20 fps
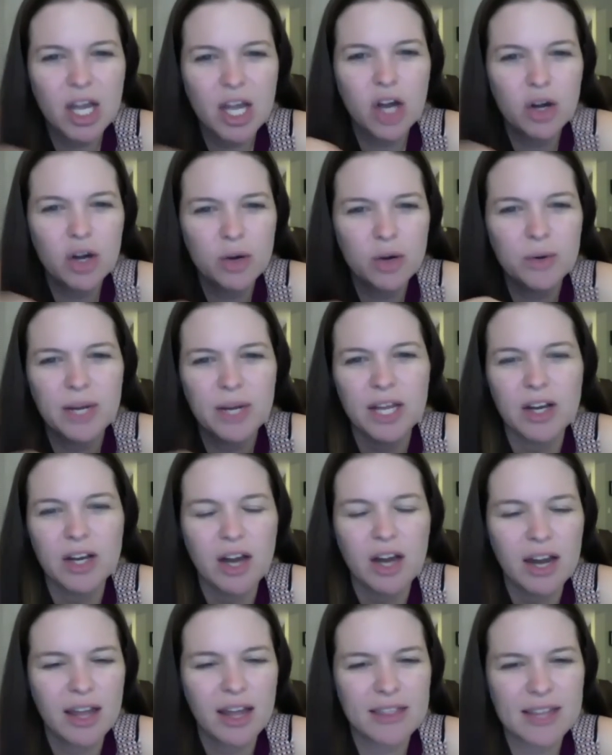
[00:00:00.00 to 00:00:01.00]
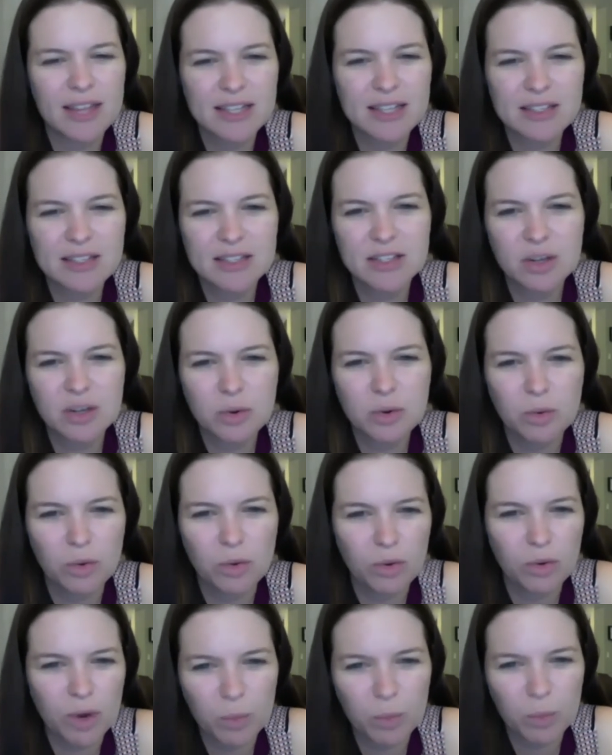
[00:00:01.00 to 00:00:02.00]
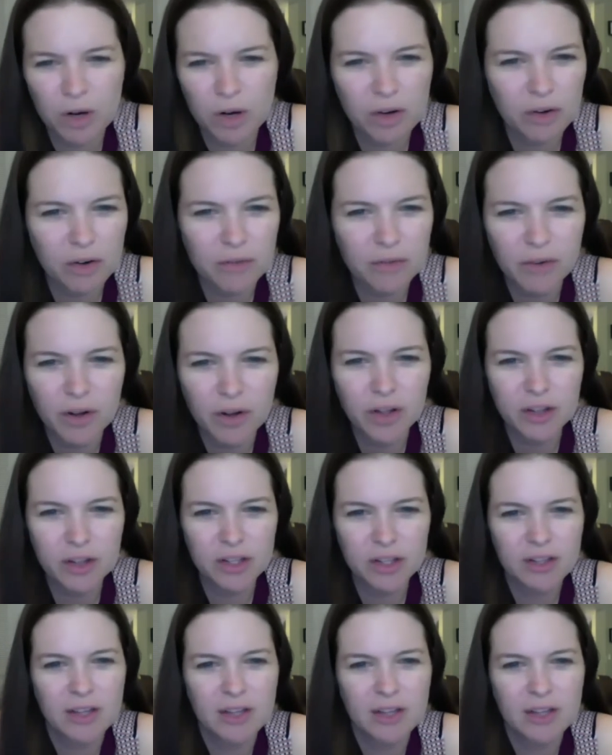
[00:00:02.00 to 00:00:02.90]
hone in on it. That's so wonderful. It